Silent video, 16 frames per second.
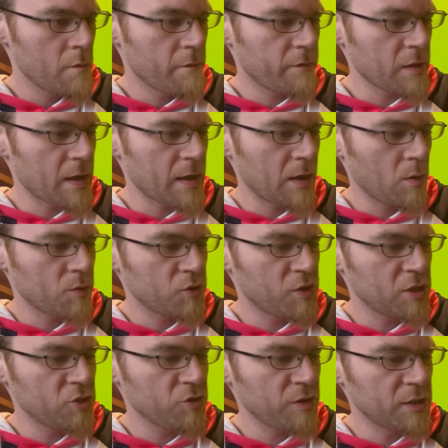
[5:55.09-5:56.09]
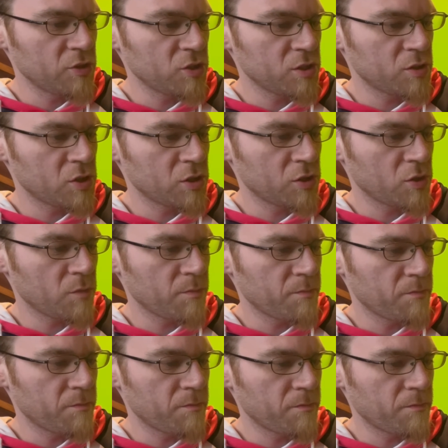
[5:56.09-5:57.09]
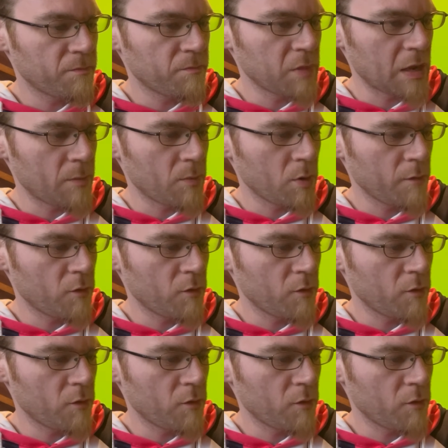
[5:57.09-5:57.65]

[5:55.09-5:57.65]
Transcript: Flying. When this creature enters, search your library